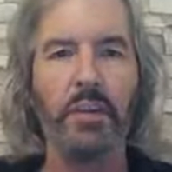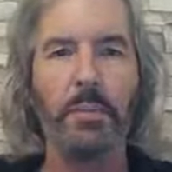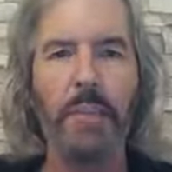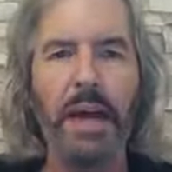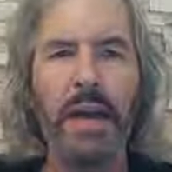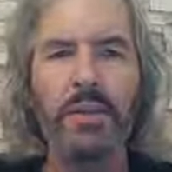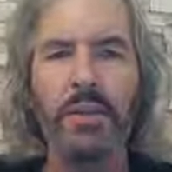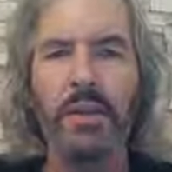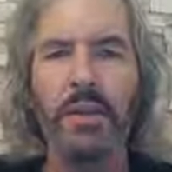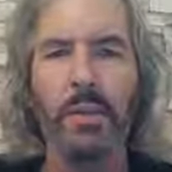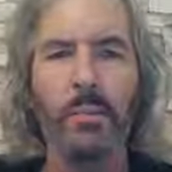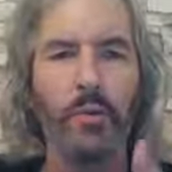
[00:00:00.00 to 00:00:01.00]
Imagine
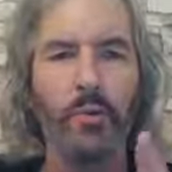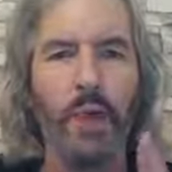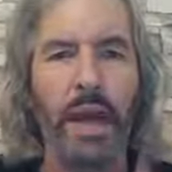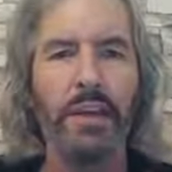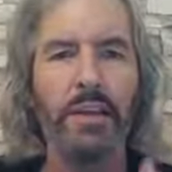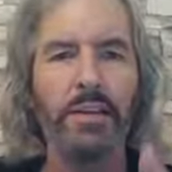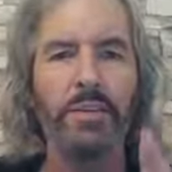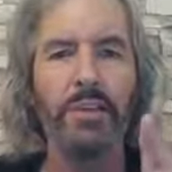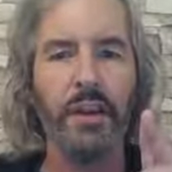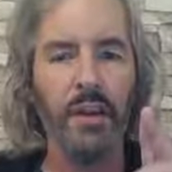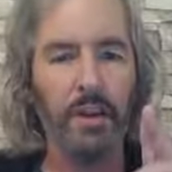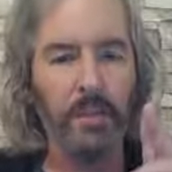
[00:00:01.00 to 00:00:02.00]
the miraculous
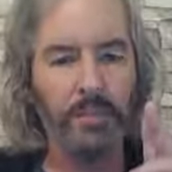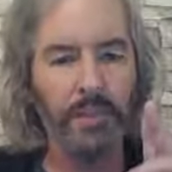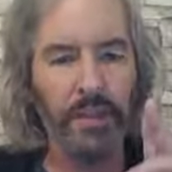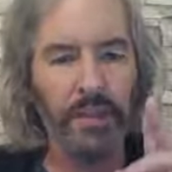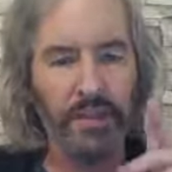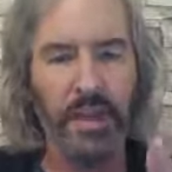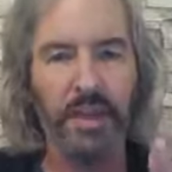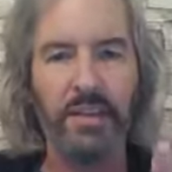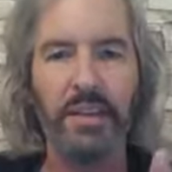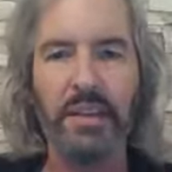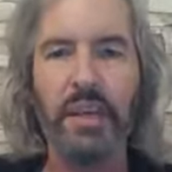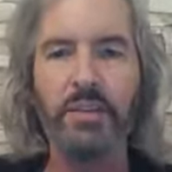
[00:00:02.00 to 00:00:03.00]
thing
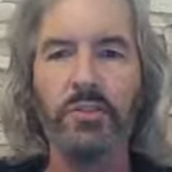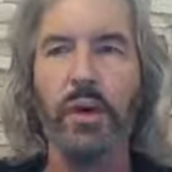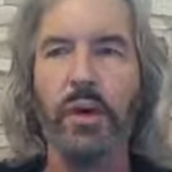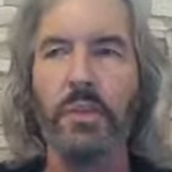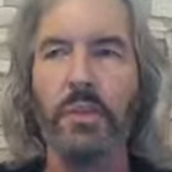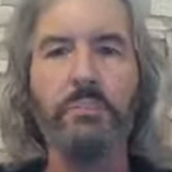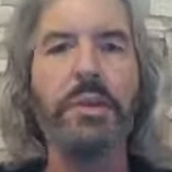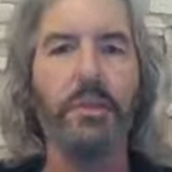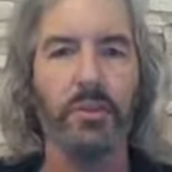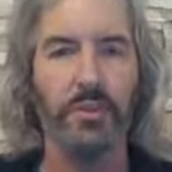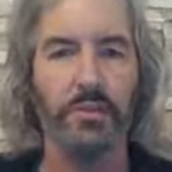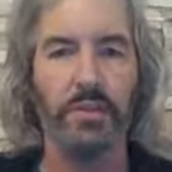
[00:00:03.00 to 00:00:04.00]
that they saw, the
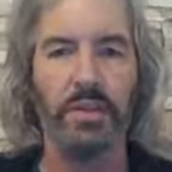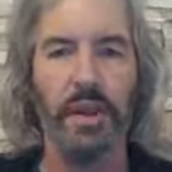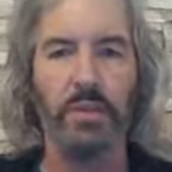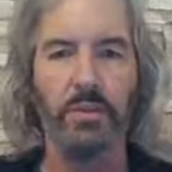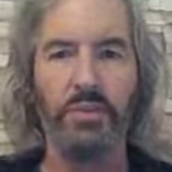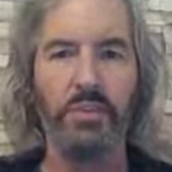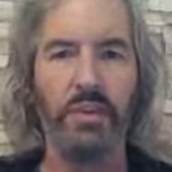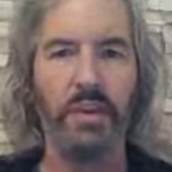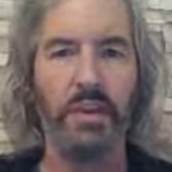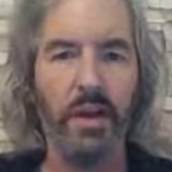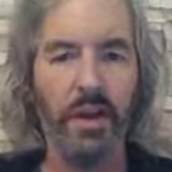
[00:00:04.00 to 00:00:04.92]
miracle that they would see.